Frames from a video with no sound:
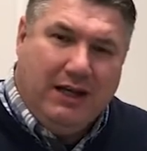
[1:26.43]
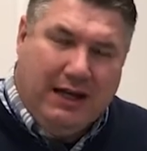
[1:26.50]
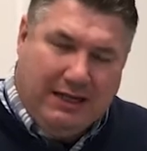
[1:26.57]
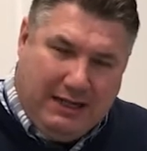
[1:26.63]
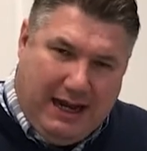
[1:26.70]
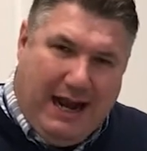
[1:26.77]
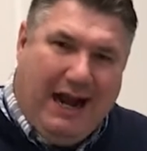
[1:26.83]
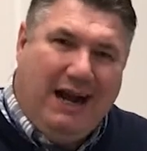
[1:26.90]

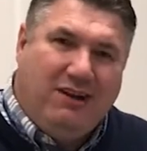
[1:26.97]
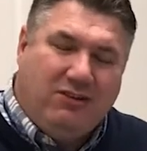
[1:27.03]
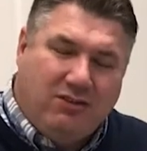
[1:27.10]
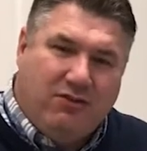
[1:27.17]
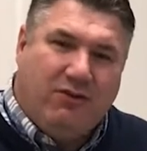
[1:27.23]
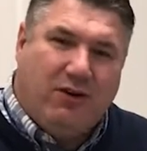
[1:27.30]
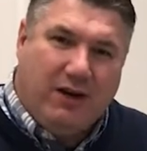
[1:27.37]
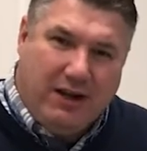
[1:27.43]
and
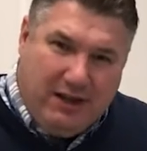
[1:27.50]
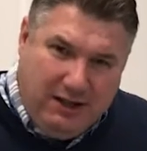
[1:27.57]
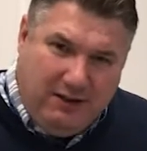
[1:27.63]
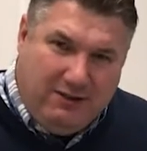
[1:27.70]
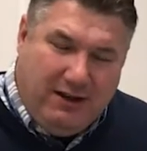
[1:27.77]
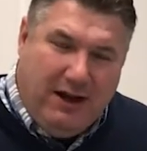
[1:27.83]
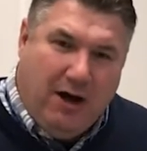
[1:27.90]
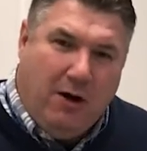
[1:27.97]
ask for
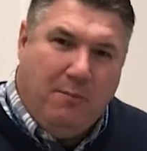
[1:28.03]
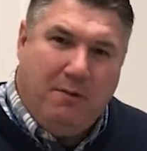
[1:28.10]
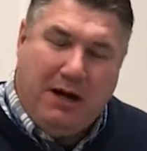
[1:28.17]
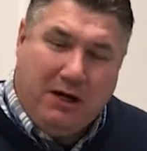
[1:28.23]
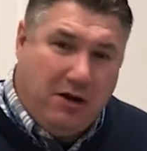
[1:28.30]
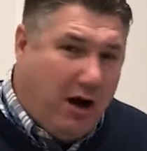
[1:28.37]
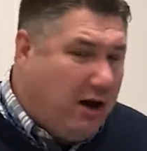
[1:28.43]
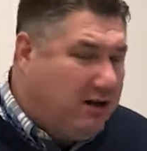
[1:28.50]
His help
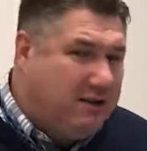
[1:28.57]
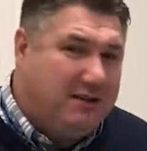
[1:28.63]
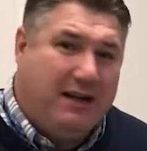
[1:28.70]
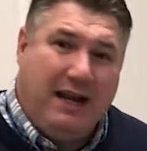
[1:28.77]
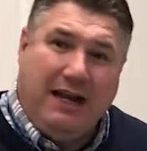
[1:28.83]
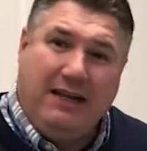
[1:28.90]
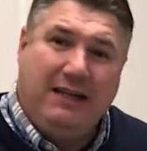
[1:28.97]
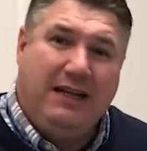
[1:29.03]
in our
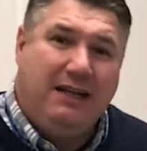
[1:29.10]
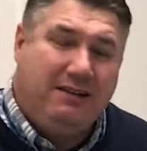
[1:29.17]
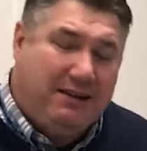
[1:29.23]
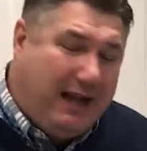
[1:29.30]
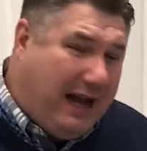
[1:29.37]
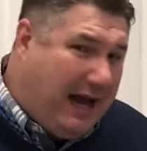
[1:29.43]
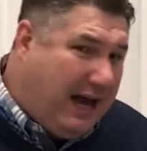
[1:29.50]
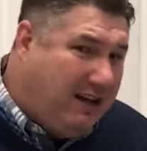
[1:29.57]
daily
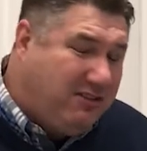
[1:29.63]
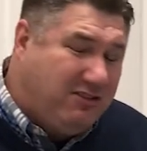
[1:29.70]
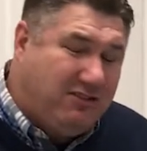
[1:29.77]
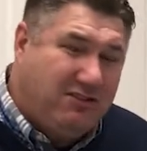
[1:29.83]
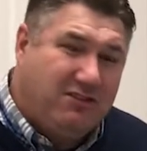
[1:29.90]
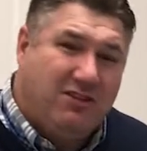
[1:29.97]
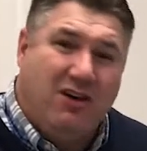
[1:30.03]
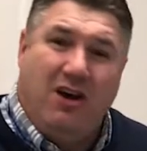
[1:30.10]

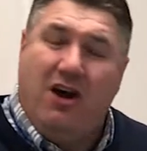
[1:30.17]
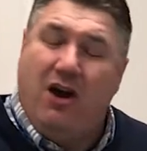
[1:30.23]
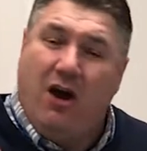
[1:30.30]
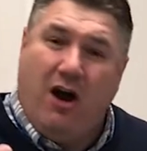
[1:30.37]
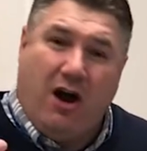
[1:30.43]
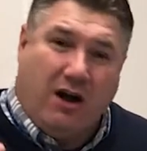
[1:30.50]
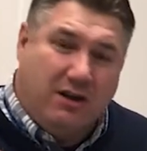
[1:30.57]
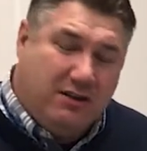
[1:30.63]
tasks,
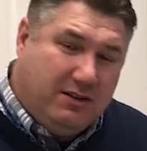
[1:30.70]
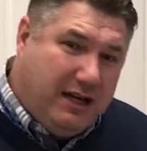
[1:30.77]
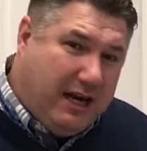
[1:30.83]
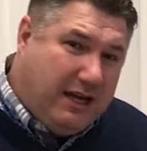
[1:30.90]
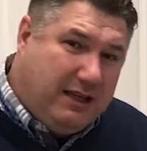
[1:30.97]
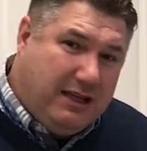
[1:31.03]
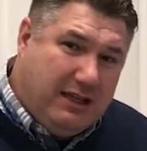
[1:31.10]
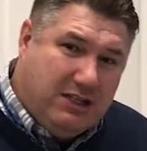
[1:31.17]
our
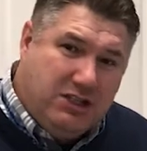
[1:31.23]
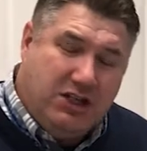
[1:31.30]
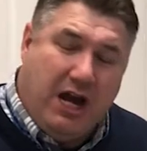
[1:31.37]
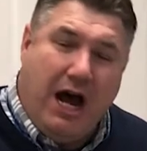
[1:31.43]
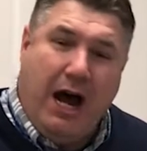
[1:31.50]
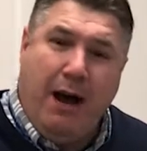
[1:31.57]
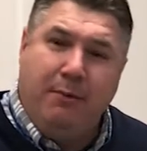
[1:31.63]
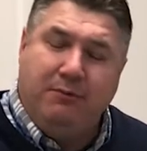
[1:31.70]
daily
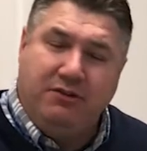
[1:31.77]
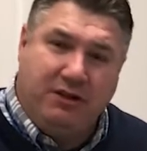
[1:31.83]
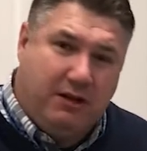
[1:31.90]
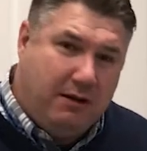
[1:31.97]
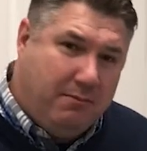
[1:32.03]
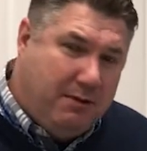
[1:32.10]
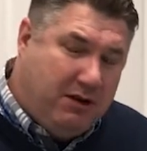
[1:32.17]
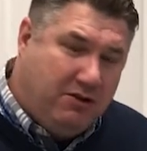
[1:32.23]
jobs
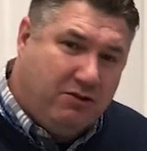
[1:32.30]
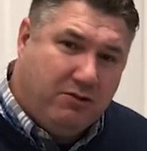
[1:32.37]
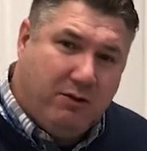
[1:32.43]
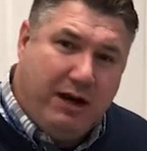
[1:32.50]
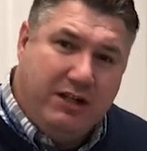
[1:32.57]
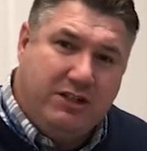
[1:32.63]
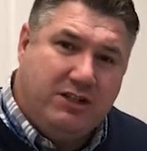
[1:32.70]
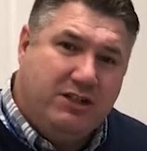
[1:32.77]
and
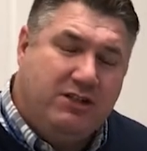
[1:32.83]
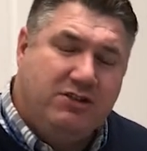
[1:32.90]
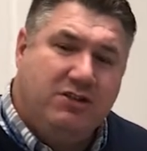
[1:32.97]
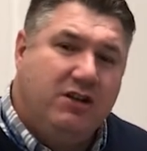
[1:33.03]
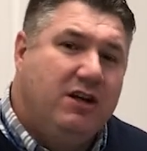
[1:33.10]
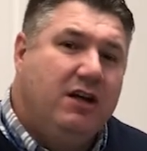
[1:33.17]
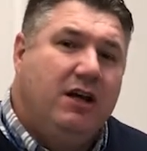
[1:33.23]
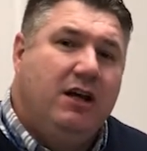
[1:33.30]

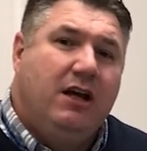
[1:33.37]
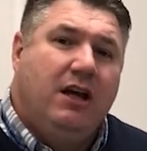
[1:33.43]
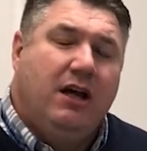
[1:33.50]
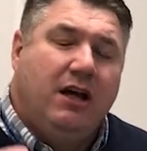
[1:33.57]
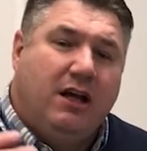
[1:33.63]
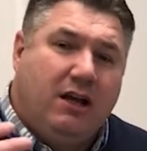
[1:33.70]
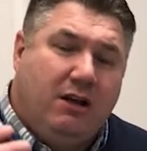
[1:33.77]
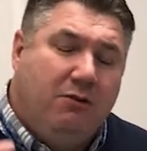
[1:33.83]
administrations,
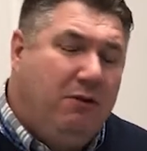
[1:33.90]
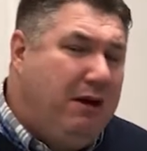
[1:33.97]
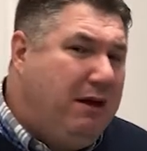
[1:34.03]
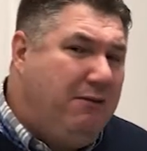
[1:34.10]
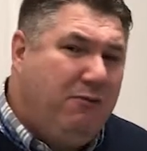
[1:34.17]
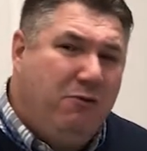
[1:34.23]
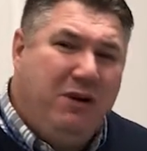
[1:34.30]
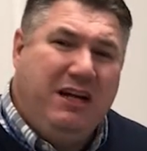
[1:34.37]

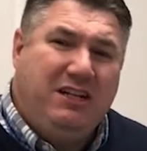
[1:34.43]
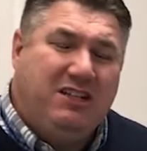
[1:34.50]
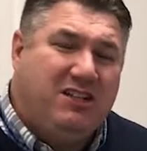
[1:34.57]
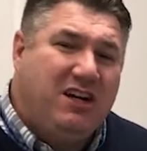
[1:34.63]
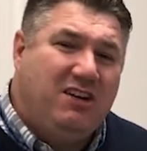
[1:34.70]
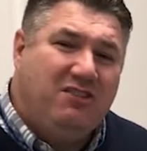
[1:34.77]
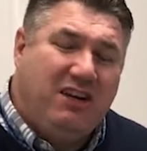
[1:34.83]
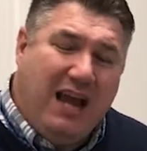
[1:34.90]
if we
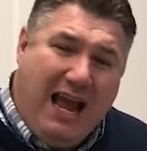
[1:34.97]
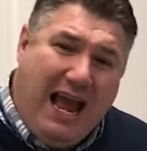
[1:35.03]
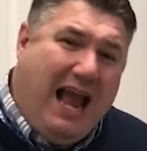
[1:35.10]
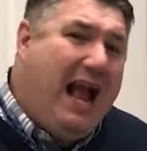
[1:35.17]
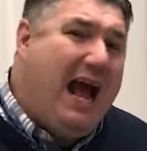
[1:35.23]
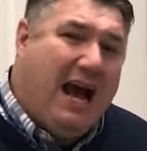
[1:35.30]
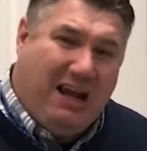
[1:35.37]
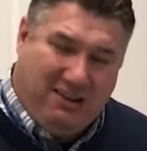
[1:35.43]
just
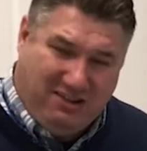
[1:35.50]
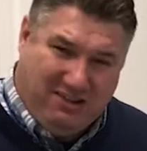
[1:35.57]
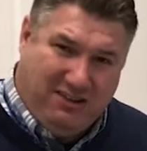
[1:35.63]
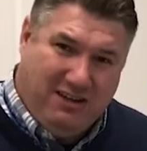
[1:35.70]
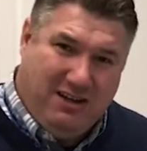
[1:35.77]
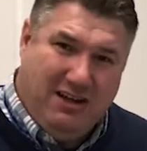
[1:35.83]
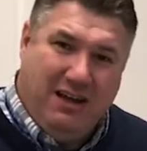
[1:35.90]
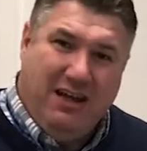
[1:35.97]
ask,